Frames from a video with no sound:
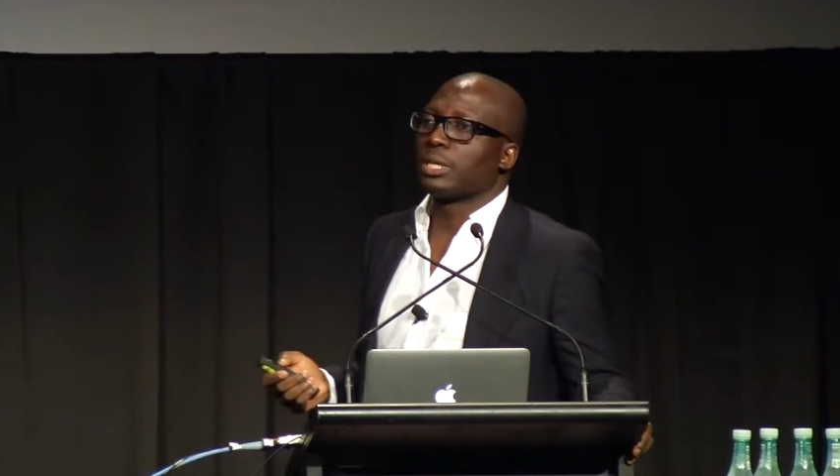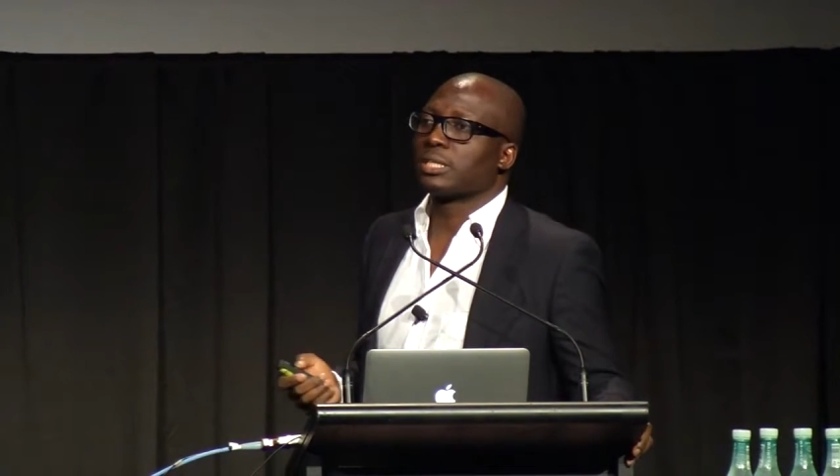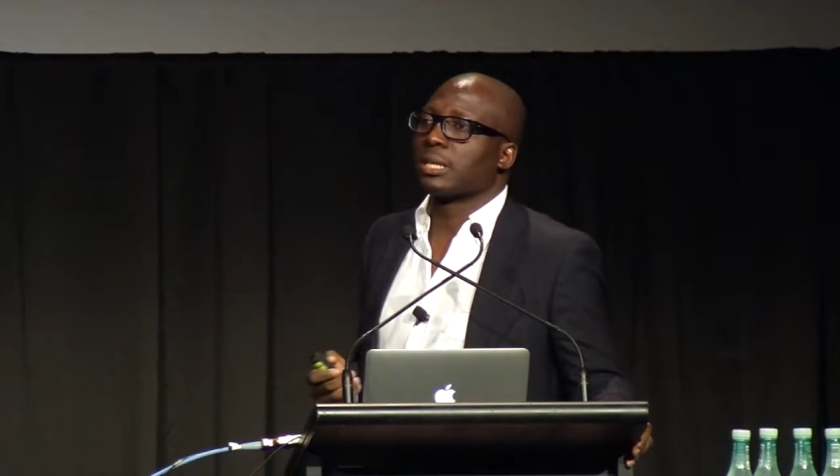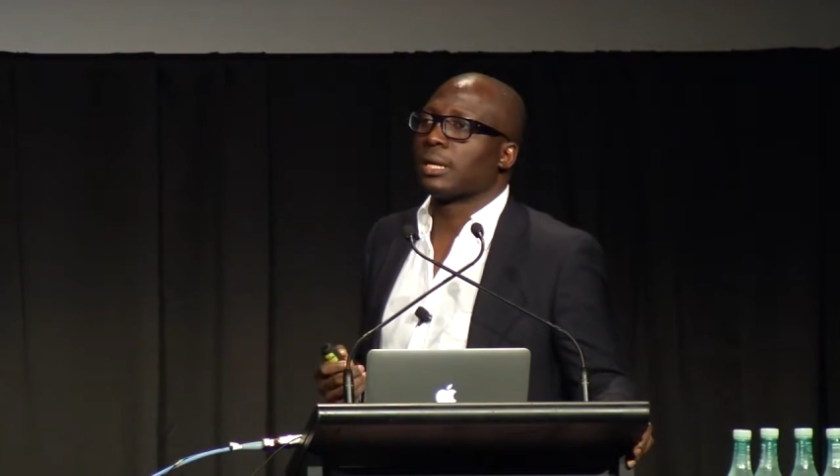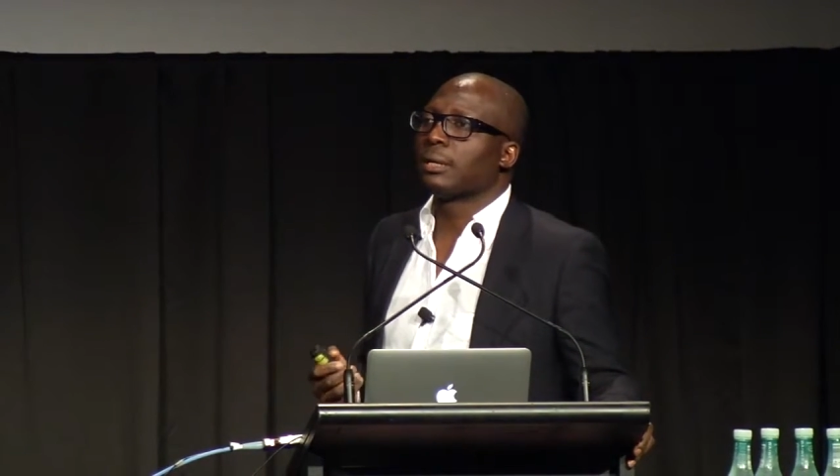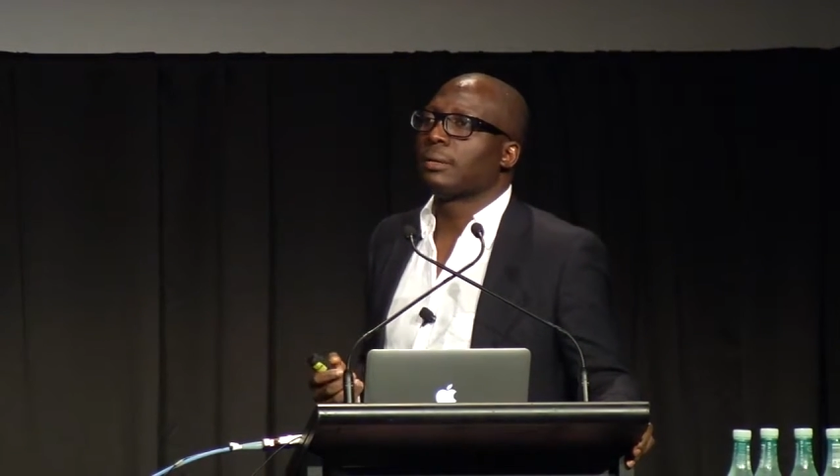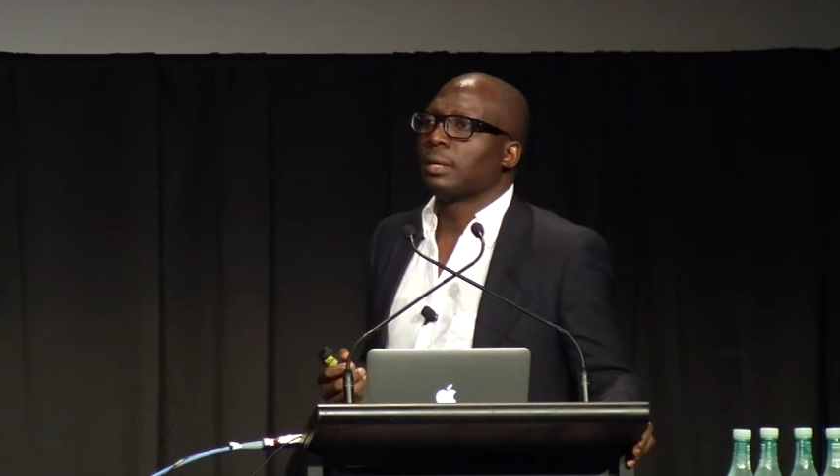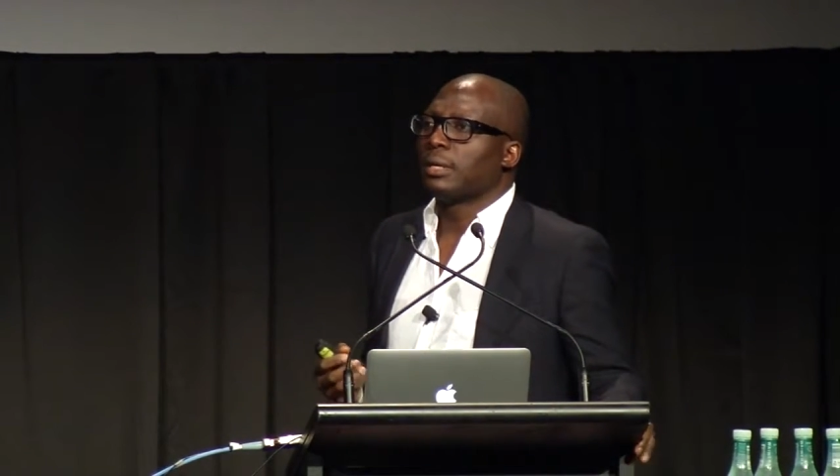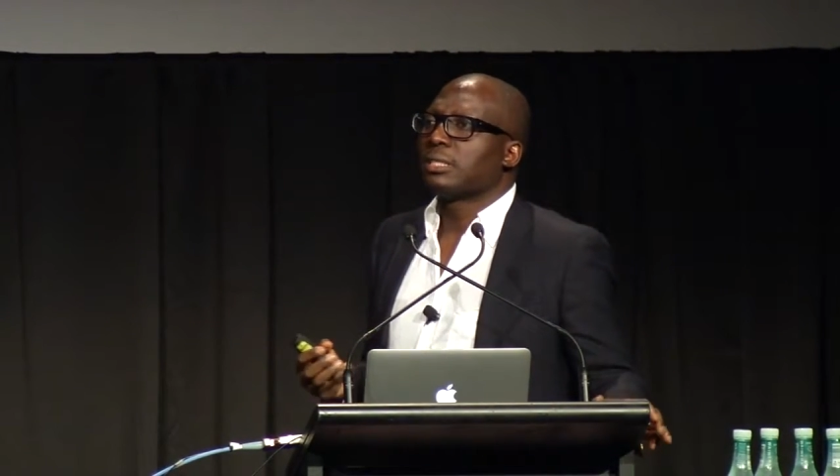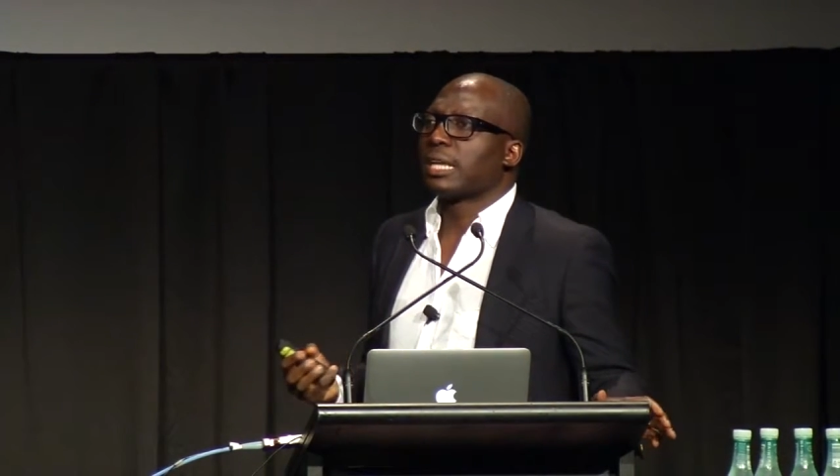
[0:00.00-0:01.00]
It's
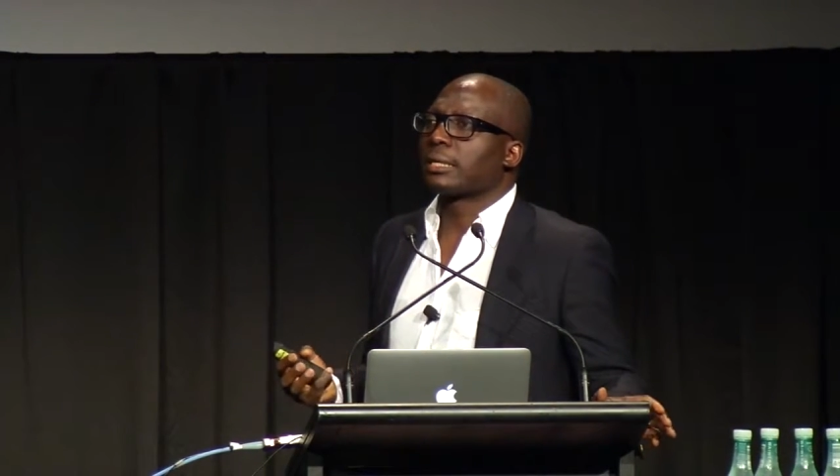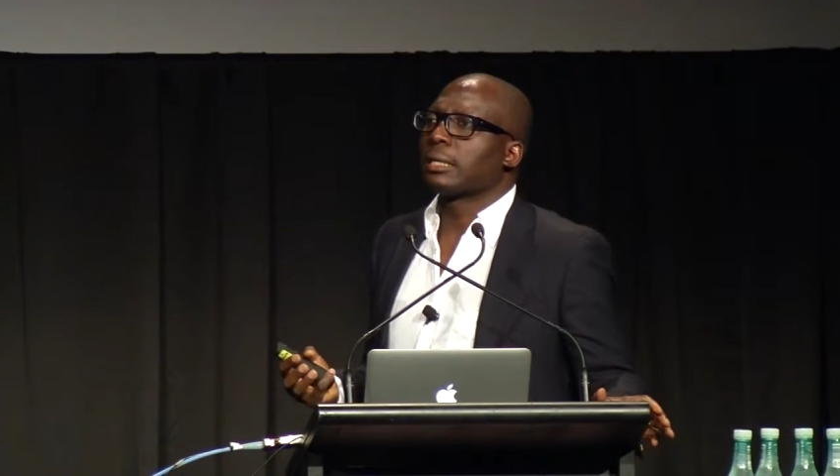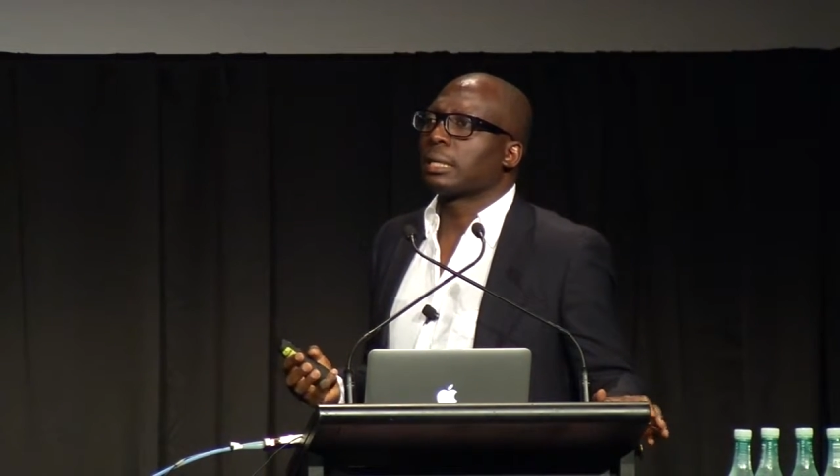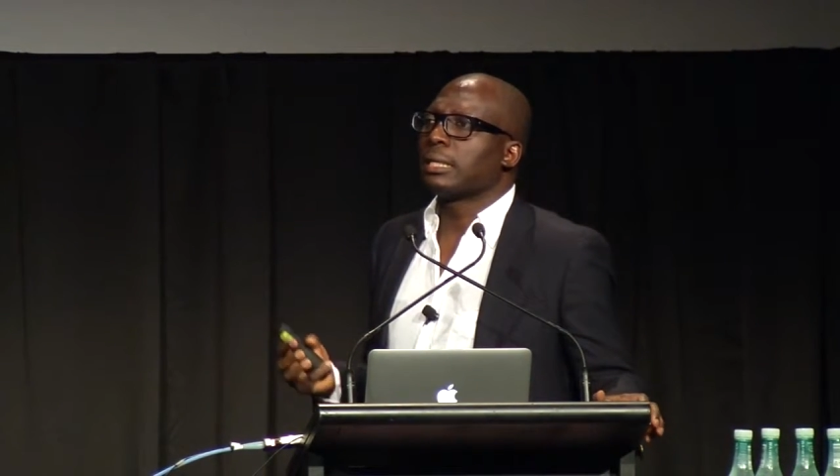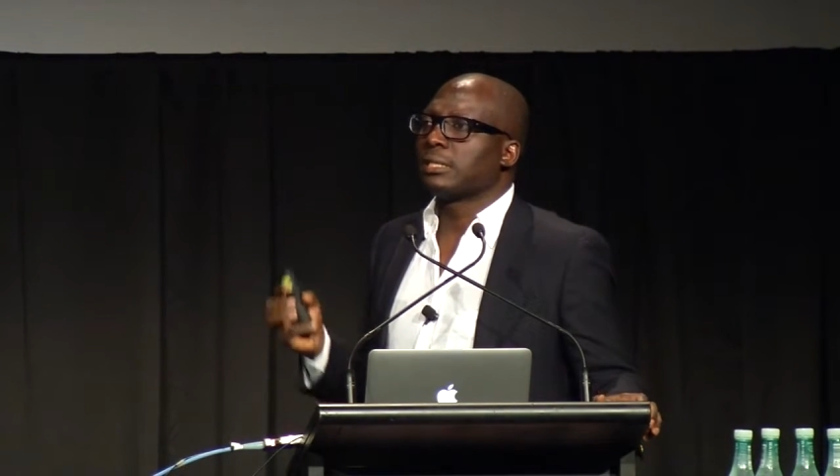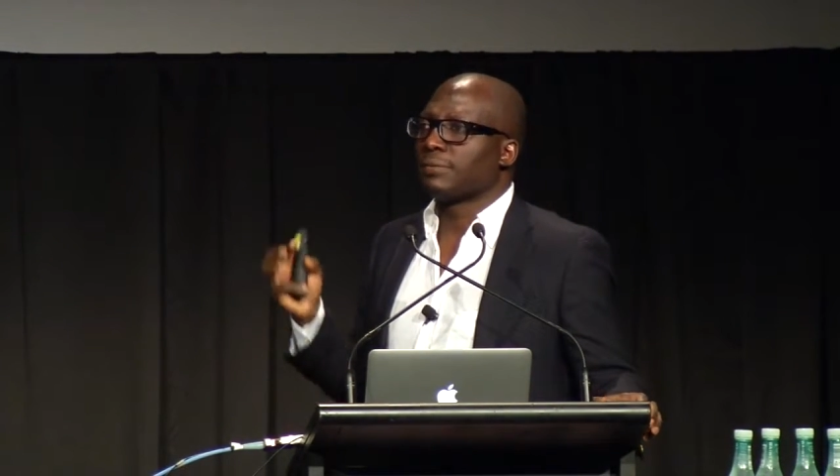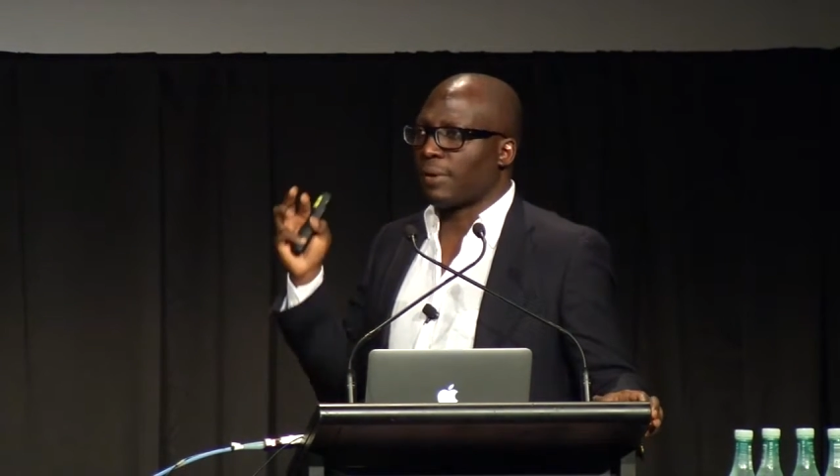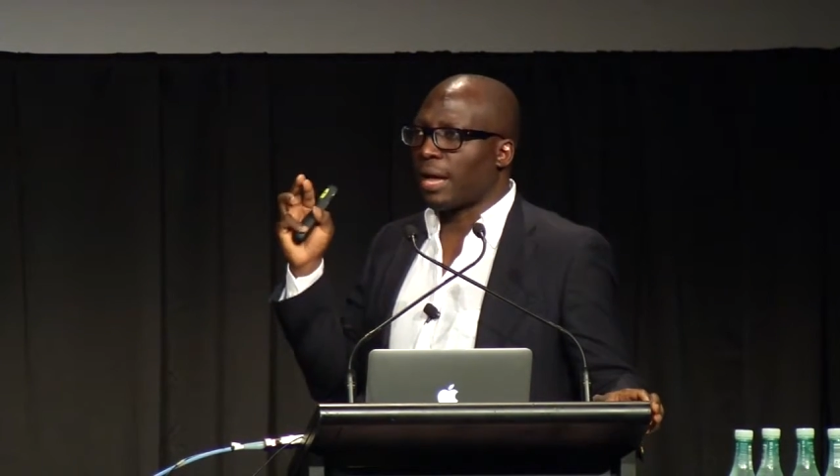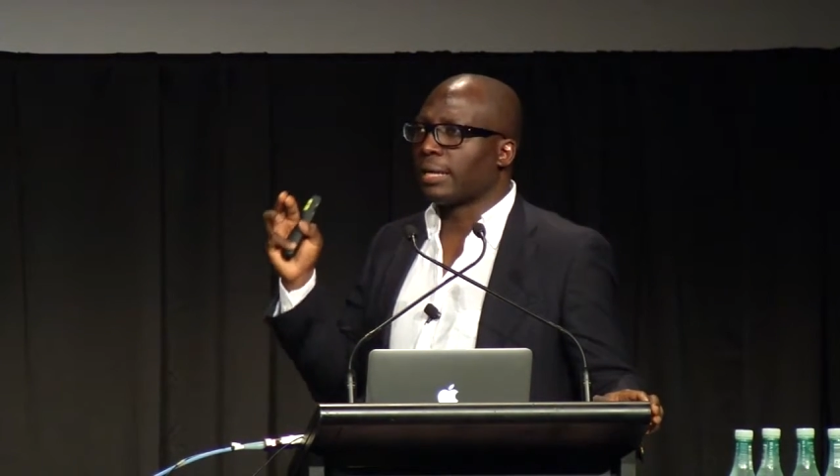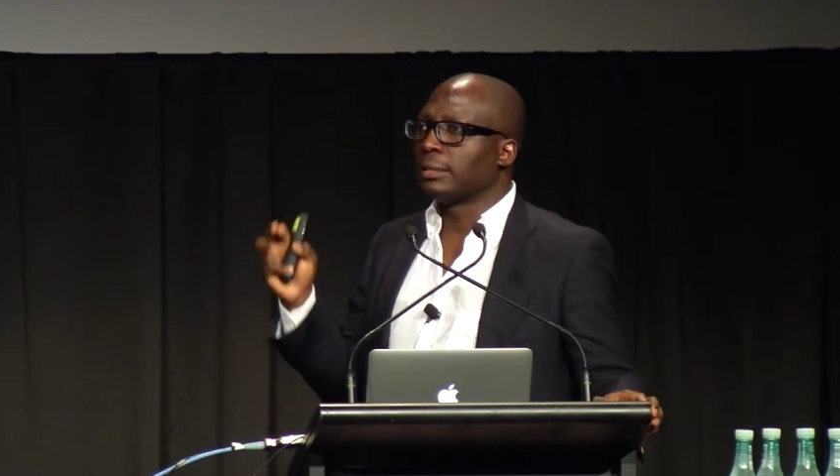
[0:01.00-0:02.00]
technically
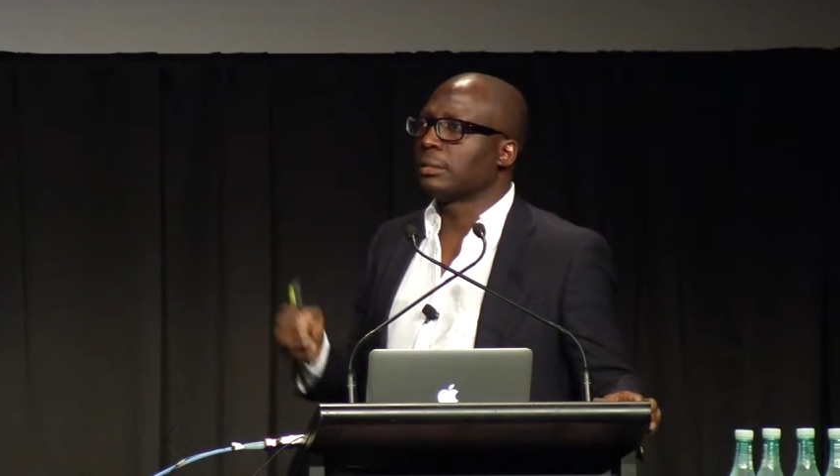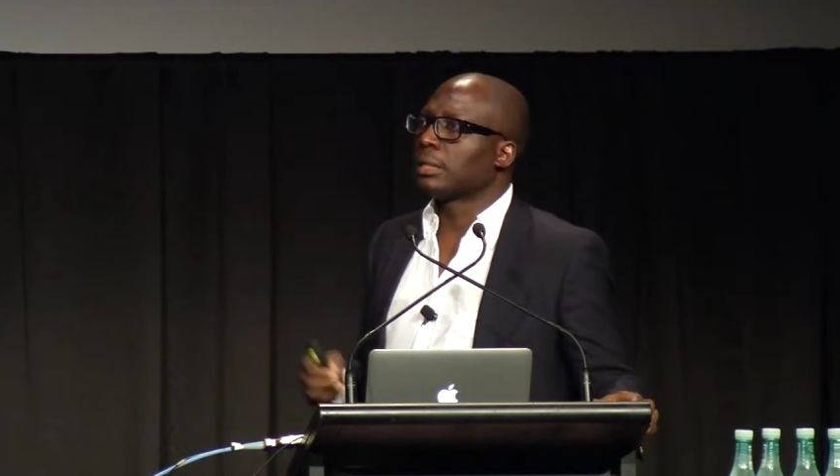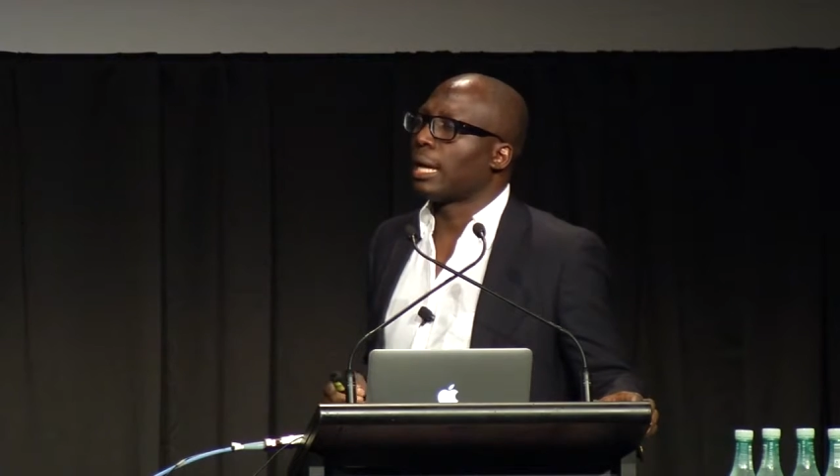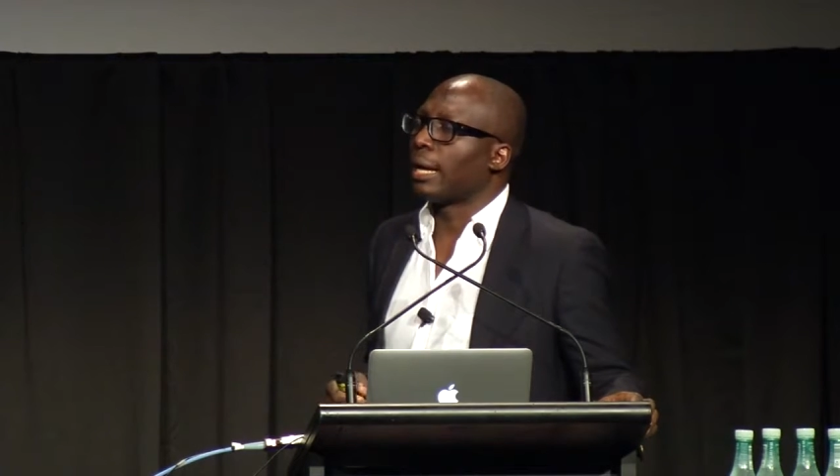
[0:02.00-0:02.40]
defined